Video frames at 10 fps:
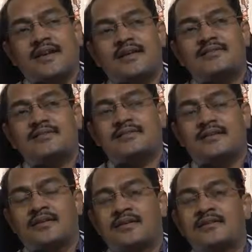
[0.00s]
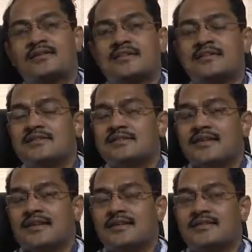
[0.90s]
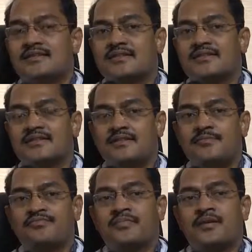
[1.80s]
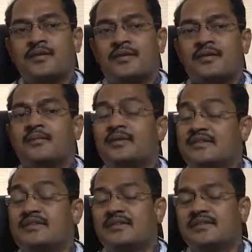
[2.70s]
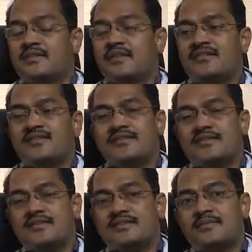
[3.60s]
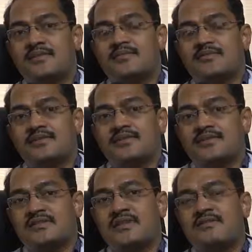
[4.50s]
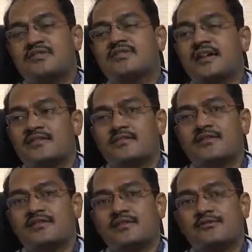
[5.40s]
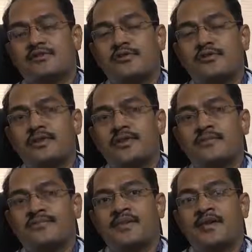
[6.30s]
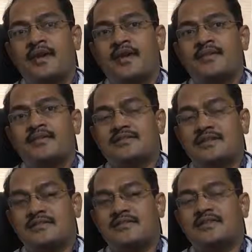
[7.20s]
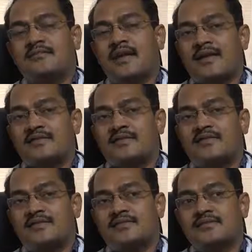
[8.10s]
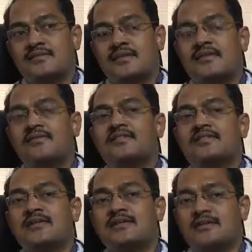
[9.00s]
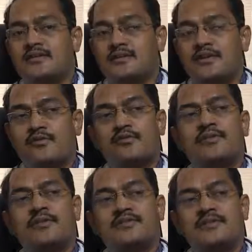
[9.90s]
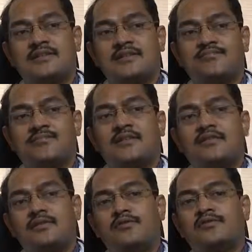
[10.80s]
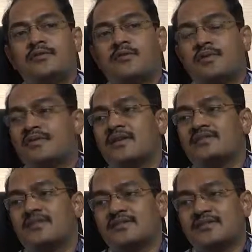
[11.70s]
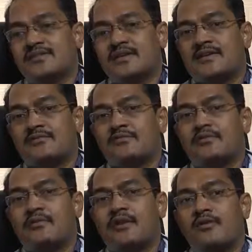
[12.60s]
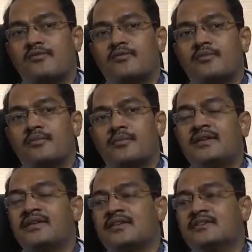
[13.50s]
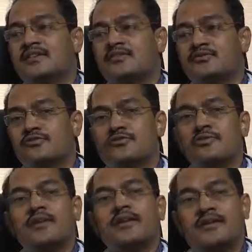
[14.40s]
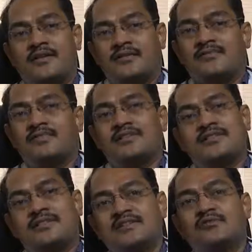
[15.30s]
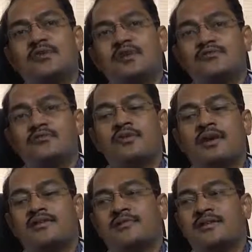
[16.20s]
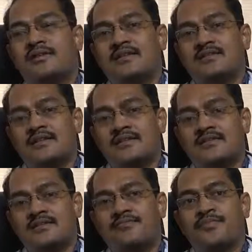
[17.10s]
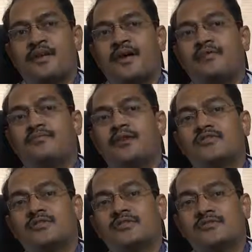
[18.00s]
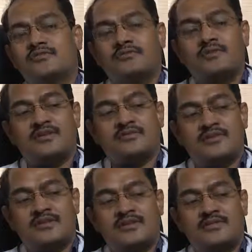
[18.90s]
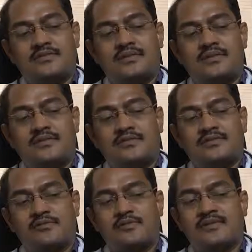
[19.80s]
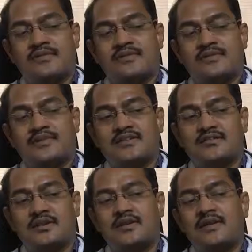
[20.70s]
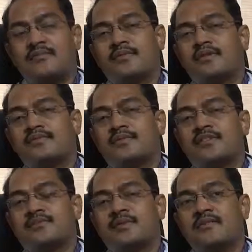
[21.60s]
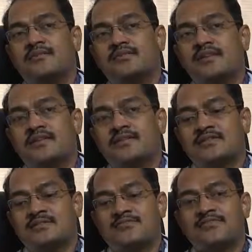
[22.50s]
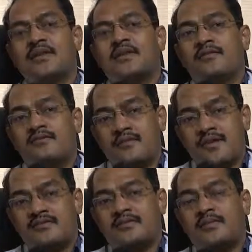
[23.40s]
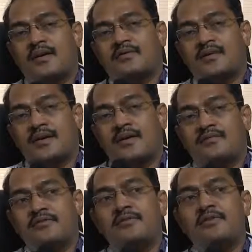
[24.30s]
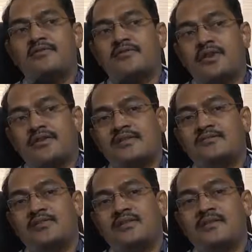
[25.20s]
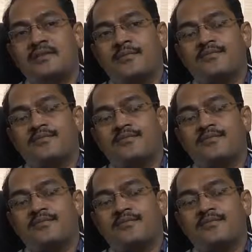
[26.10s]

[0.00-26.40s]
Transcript: 9 cities across the country, basically the major cities and the metro cities, of which Hyderabad is also included, and it has selected 9 centers, and every center in their own city will do some prevalence based study to know how big is the issue in individual cities, so also ultimately in the country. I am fortunate enough to be associated with Indian Council of Medical Research, and I am one of the principal investigators from Hyderabad, and we will be shortly doing